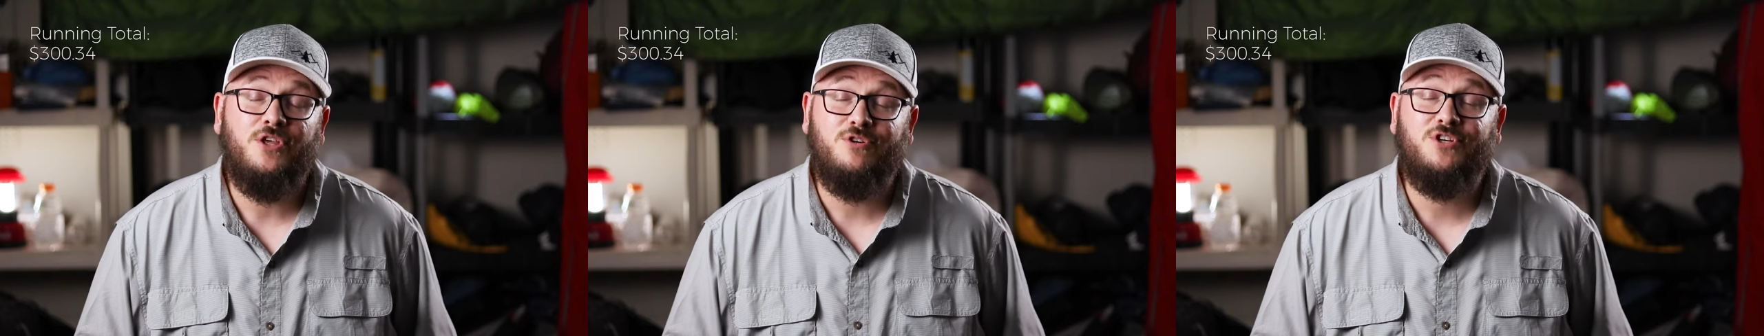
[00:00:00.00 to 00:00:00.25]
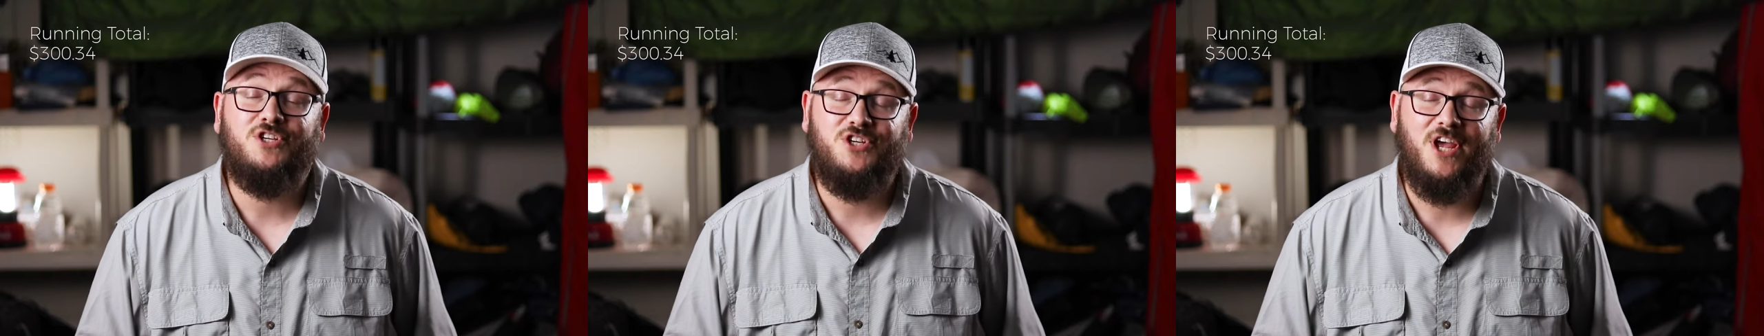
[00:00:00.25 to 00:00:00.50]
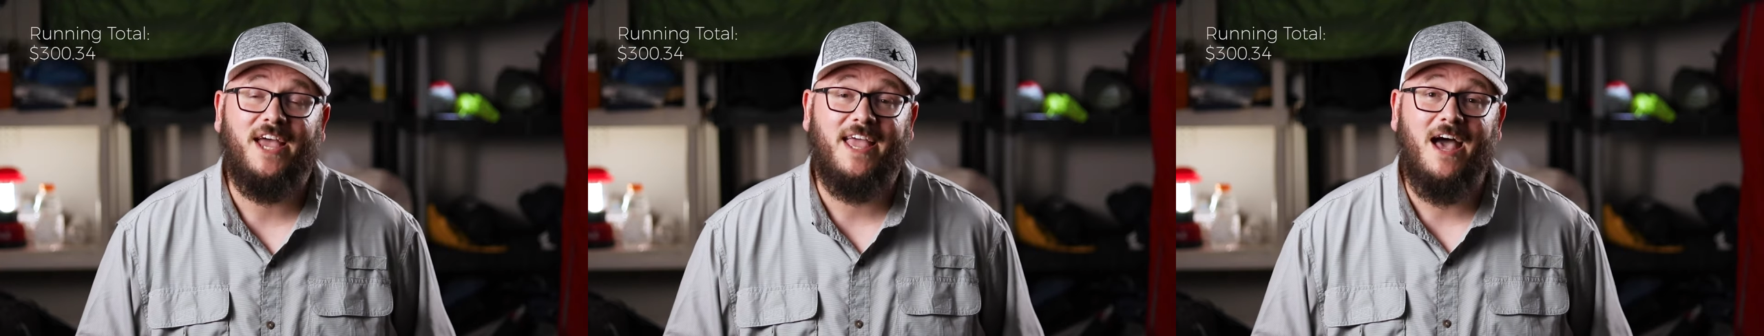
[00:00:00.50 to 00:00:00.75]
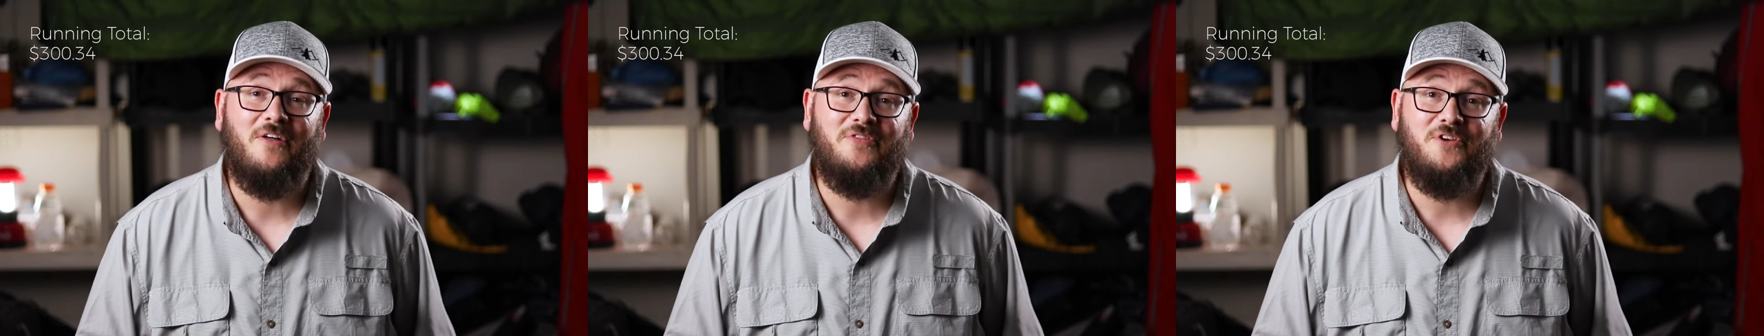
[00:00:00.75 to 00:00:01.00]
you should check
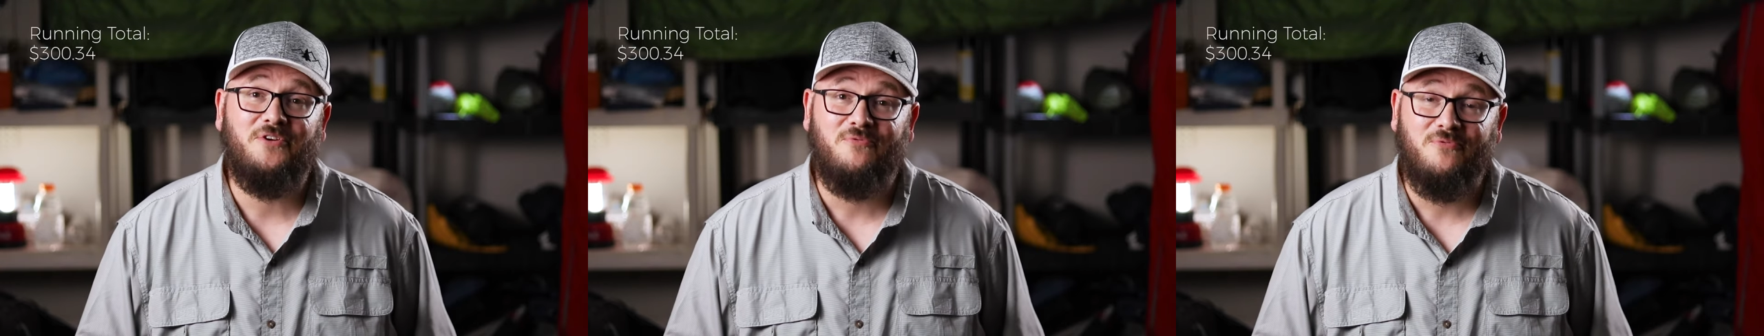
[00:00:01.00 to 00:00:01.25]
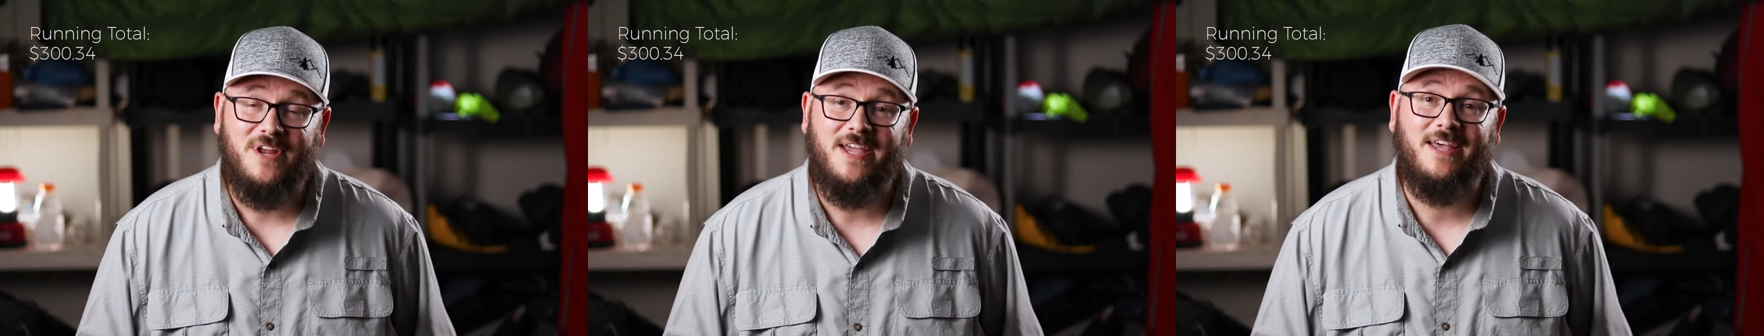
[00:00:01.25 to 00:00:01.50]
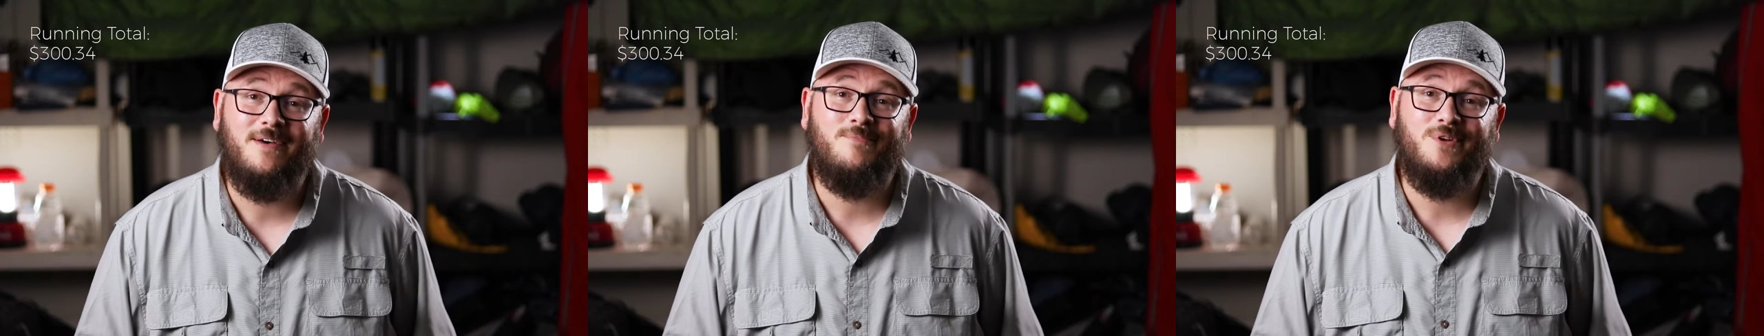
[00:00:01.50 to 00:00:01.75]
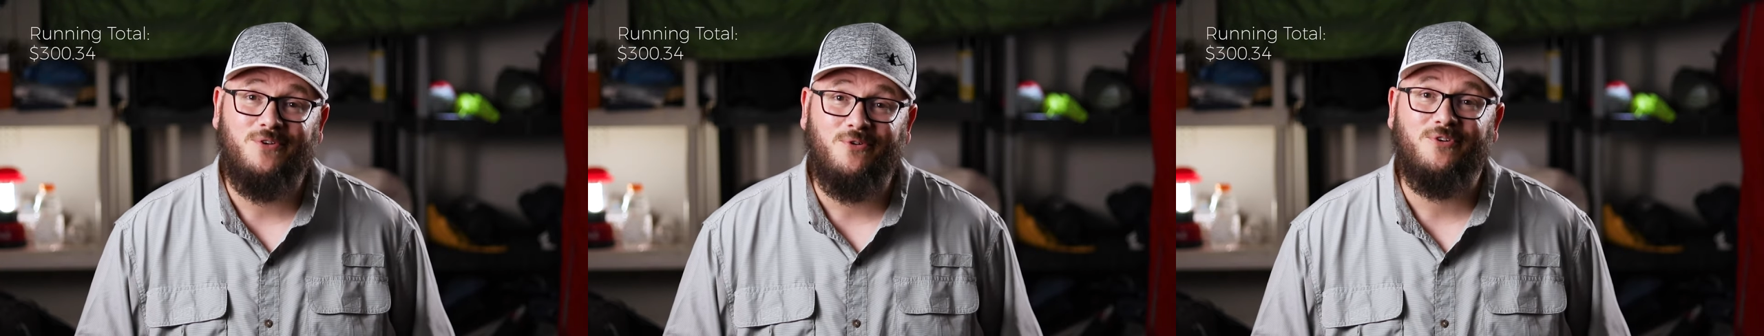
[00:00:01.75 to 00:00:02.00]
out the Eureka
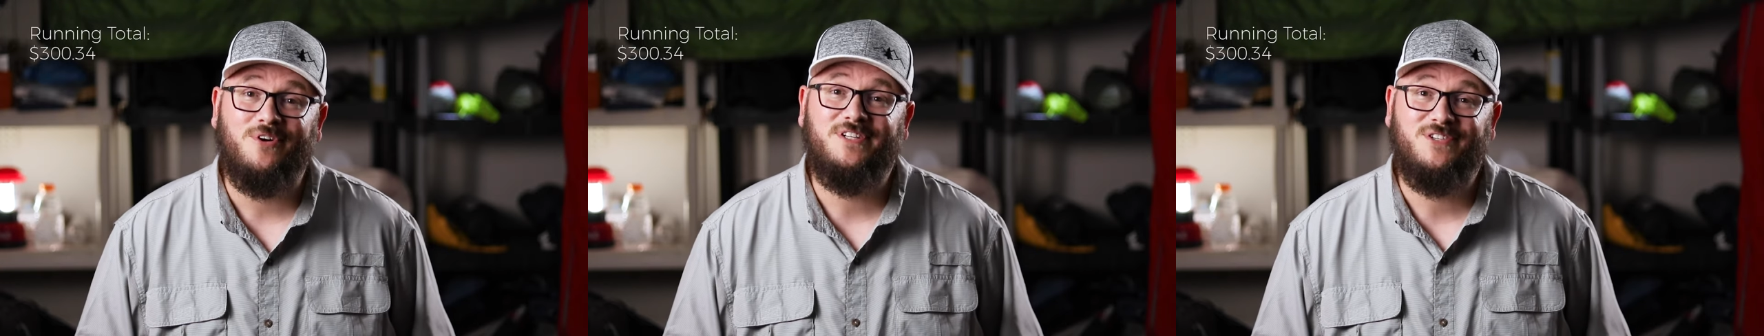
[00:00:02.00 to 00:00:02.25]
Midori